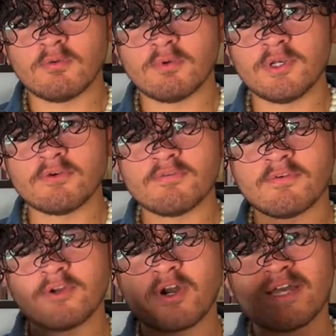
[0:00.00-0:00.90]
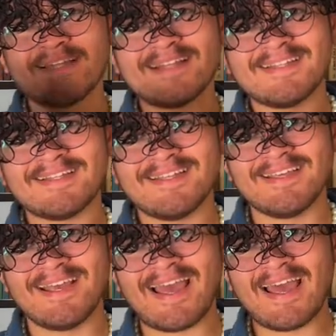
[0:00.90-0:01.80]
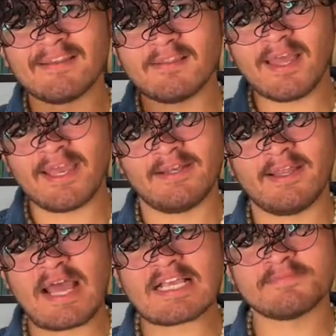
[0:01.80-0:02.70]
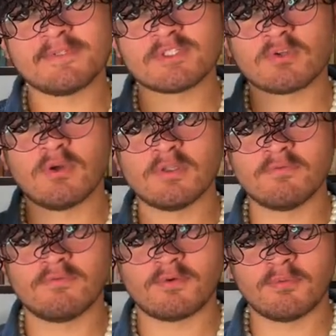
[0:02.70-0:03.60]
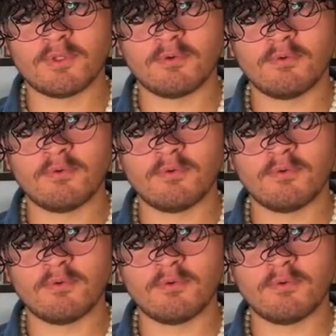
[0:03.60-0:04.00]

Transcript: when your identity and land has been stolen from you?